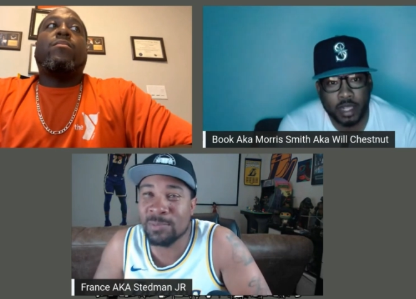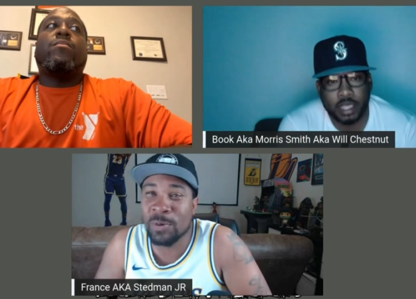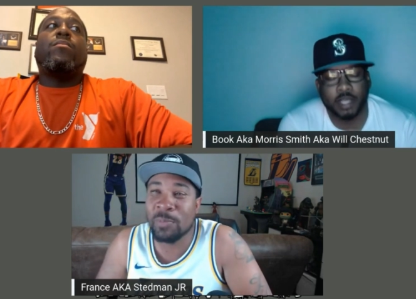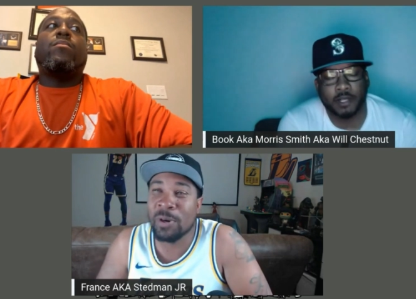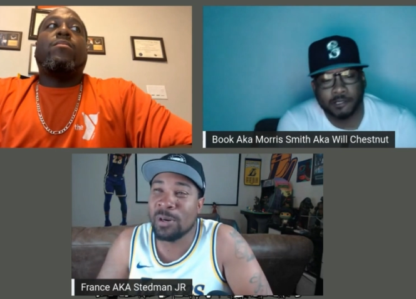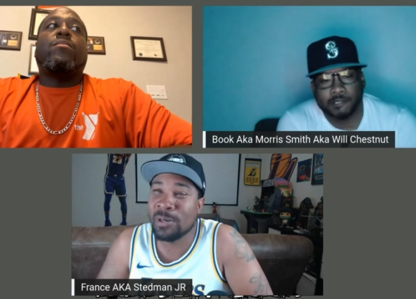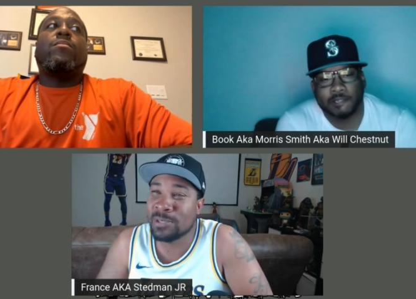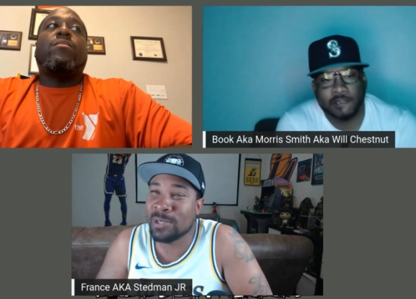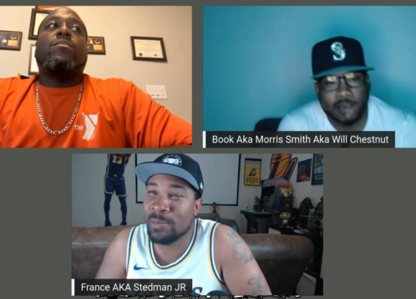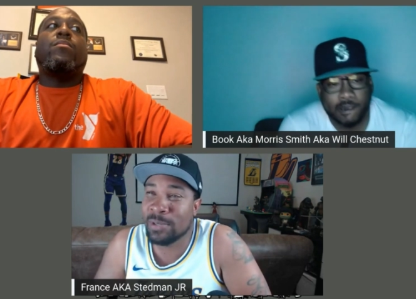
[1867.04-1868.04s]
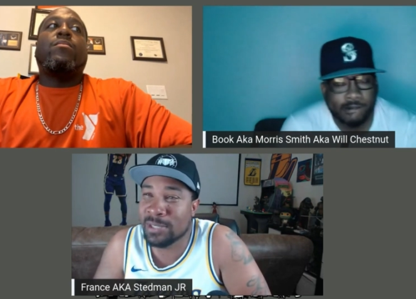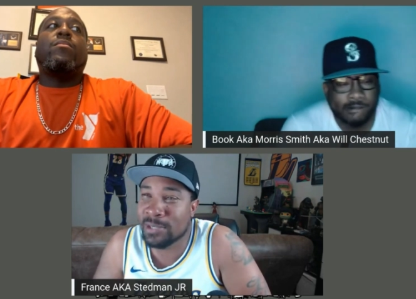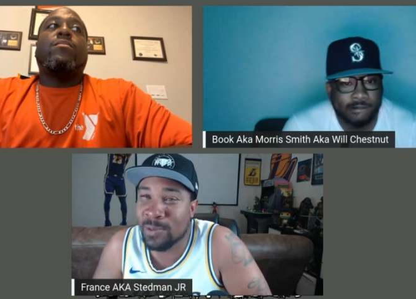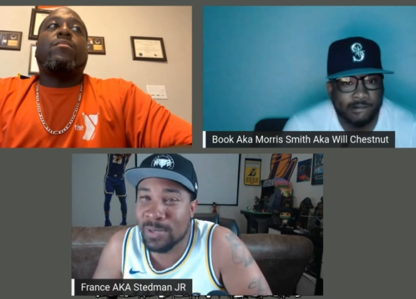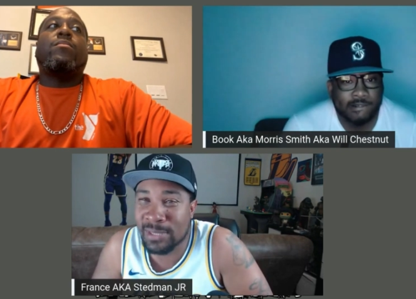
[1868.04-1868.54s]
Speaker 1: some more yeah. bars, so let me just
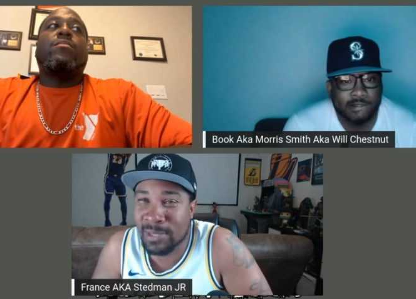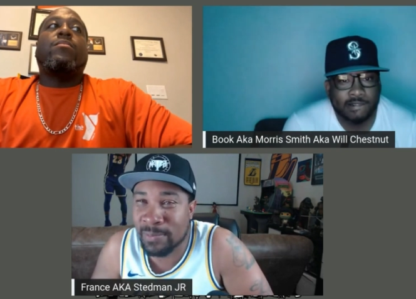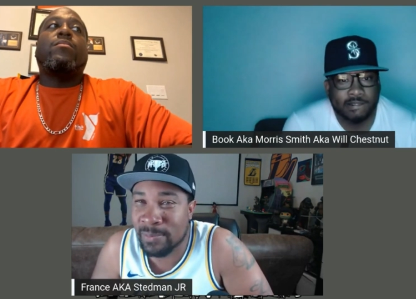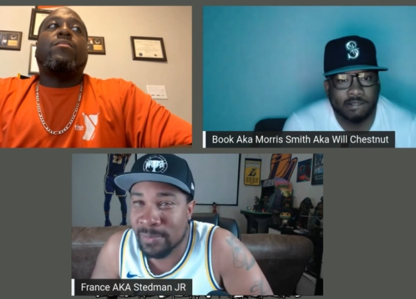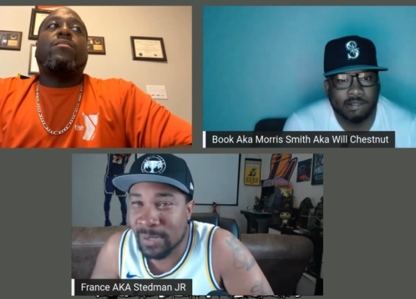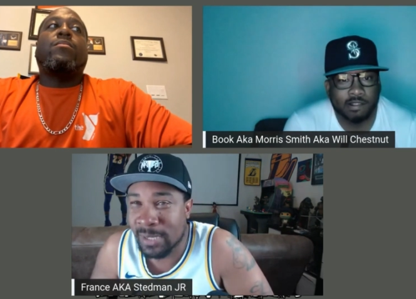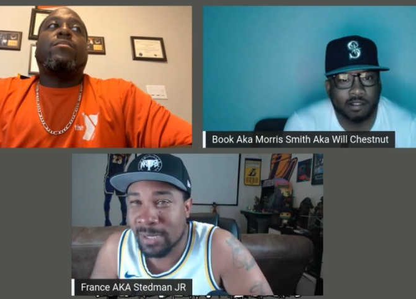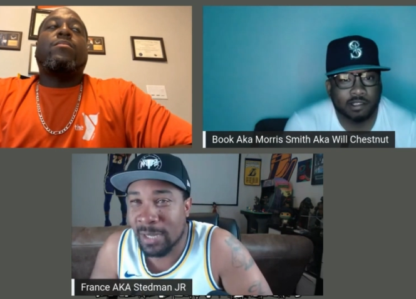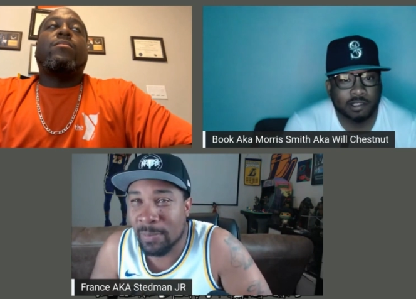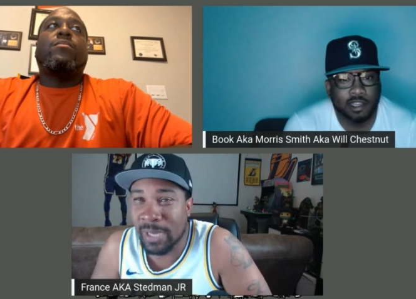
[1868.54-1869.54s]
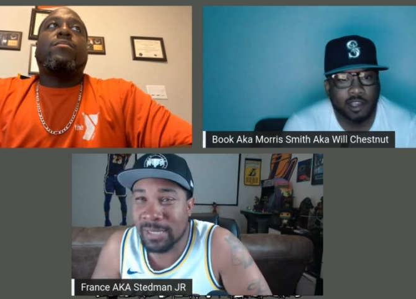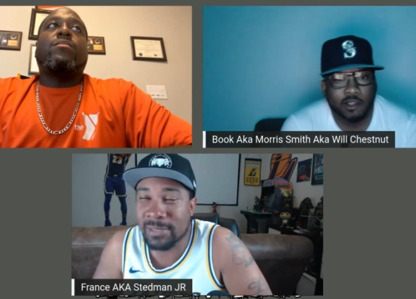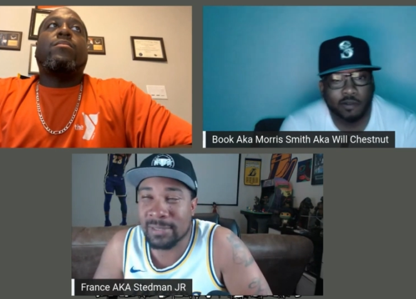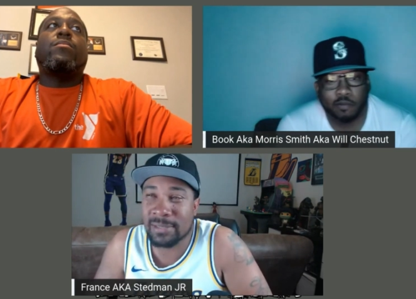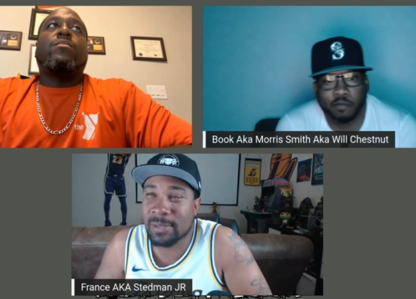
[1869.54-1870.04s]
throw in some about yeah.
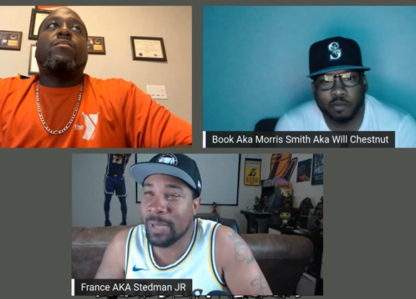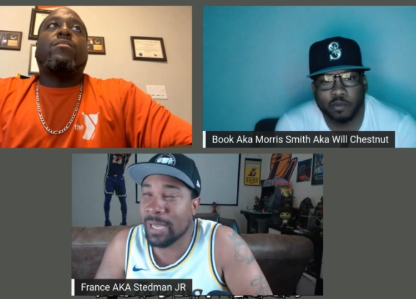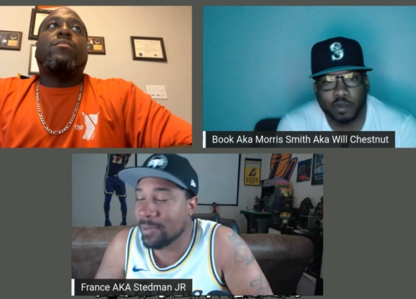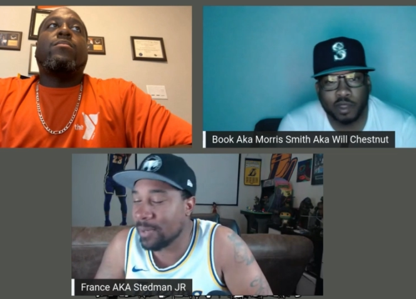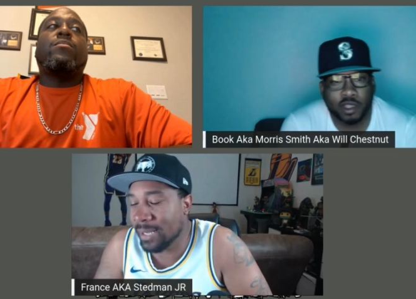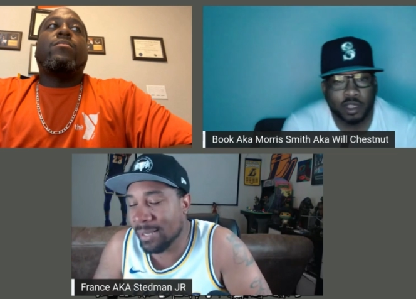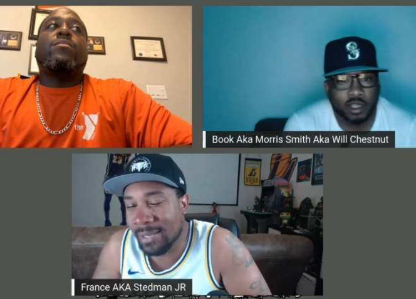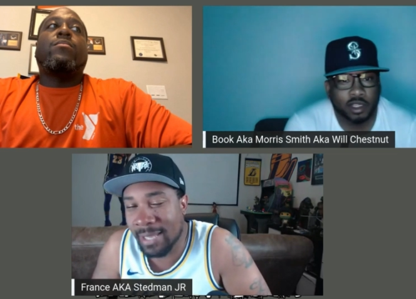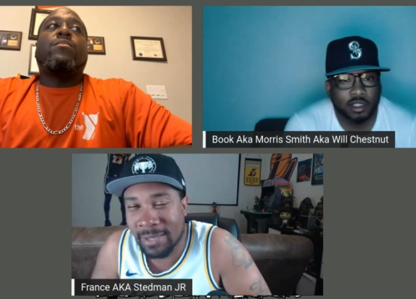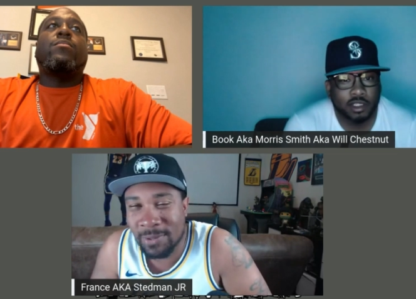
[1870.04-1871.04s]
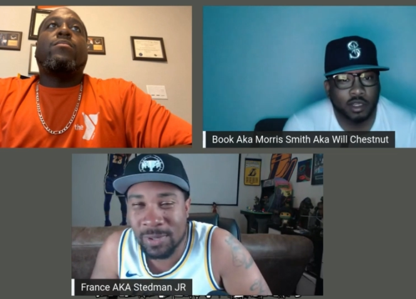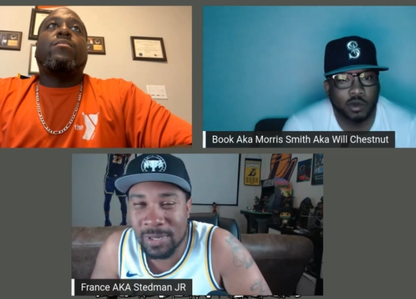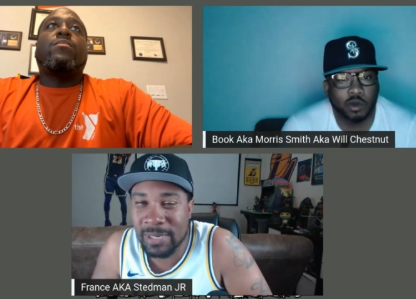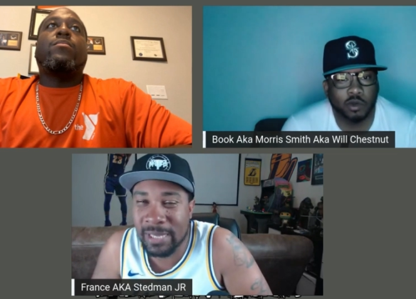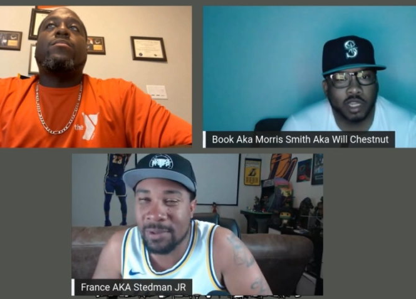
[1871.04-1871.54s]
somebody doing that. Like you could
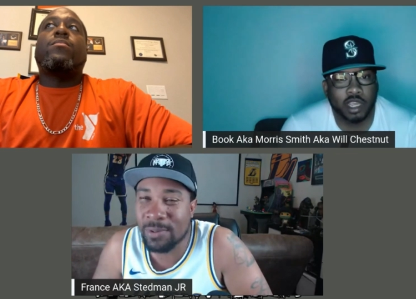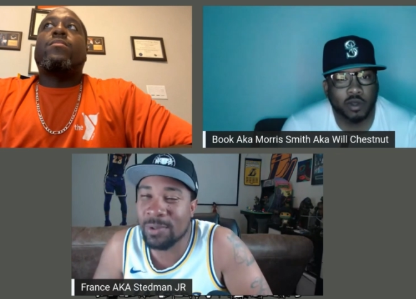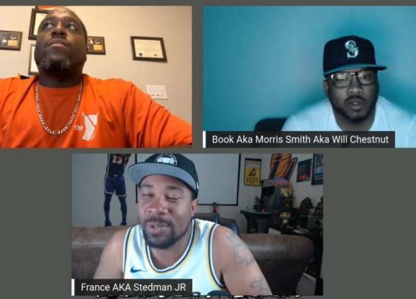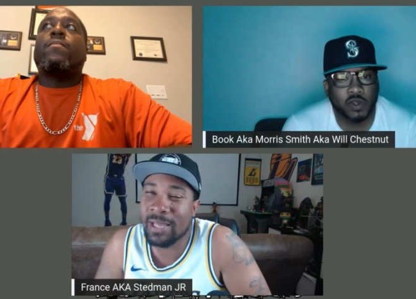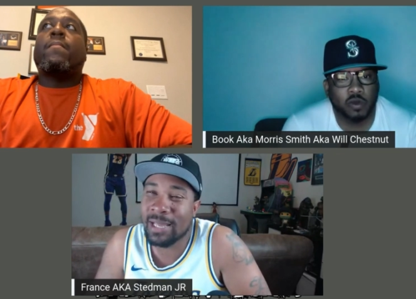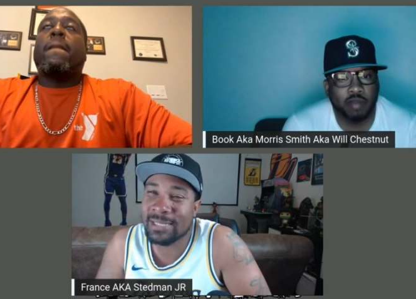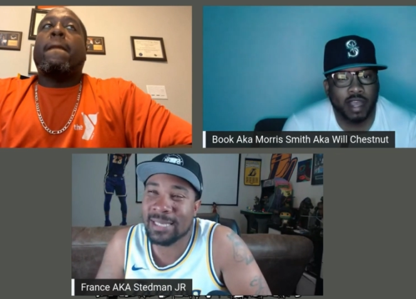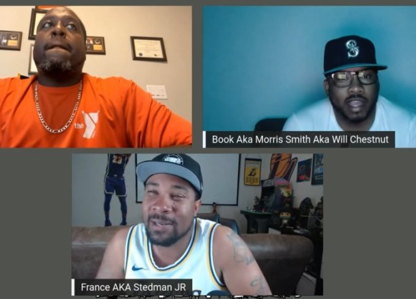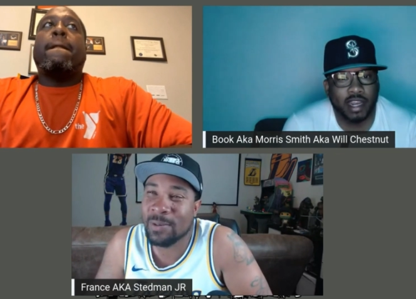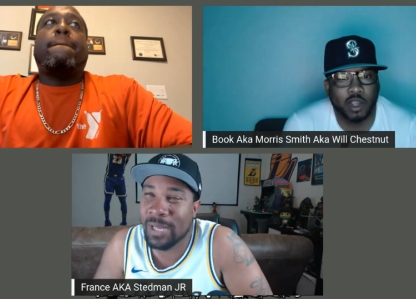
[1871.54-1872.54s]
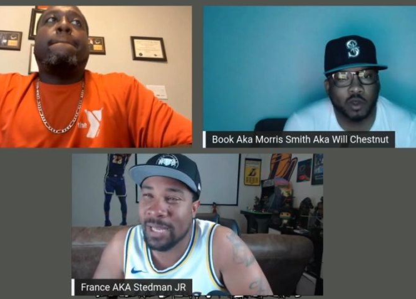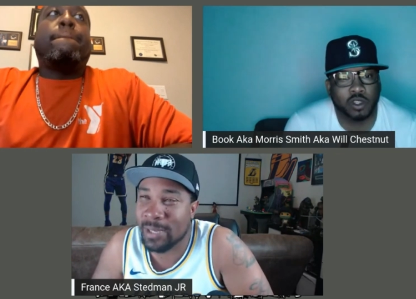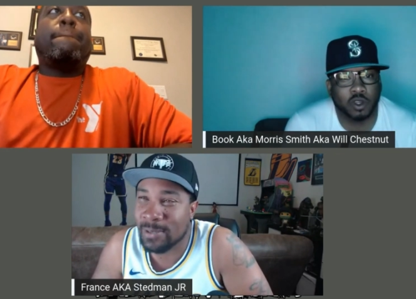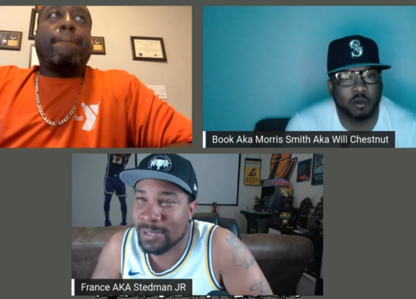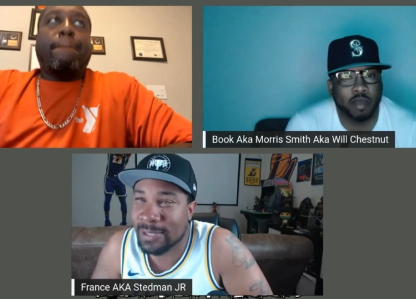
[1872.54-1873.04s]
have. Well, they gonna talk about. They gonna
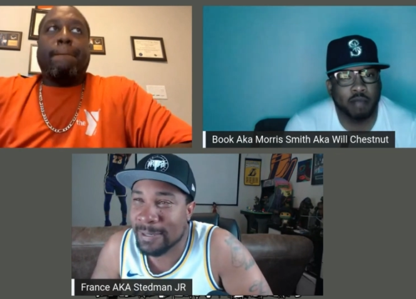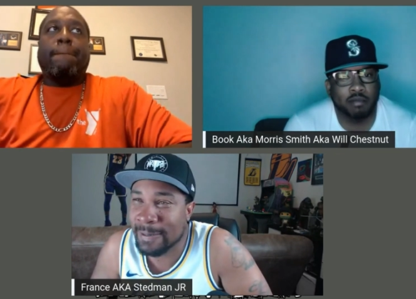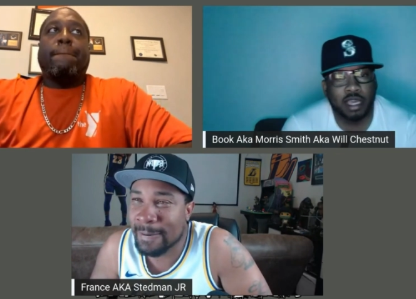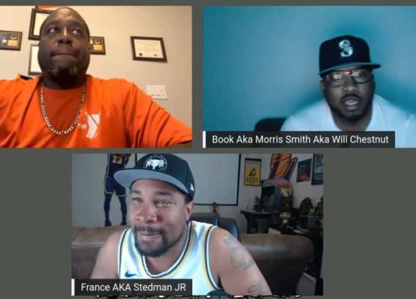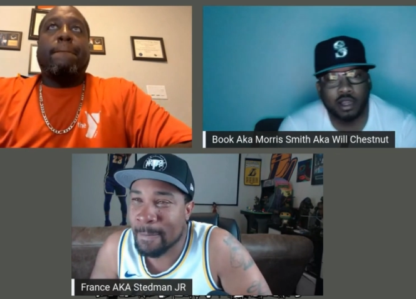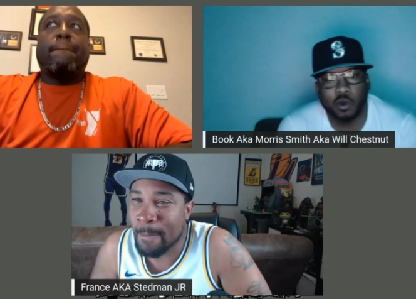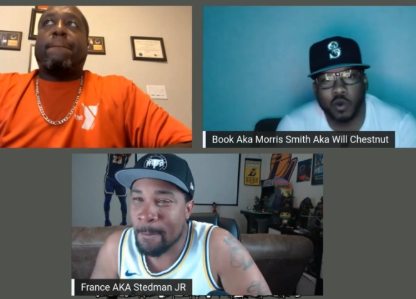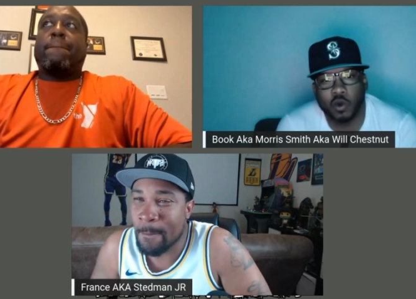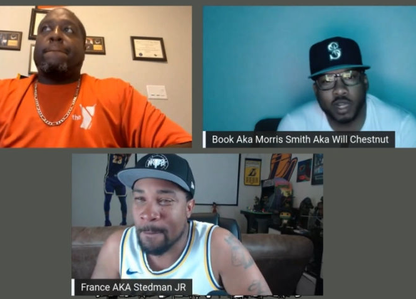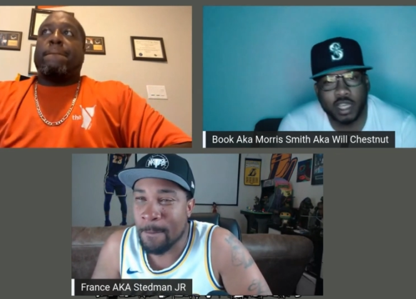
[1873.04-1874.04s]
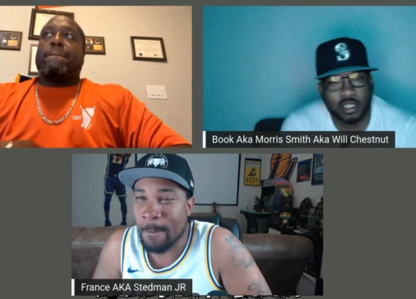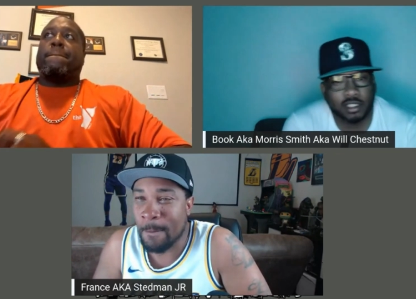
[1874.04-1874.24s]
talk
Speaker 2: about me, Lil Woody.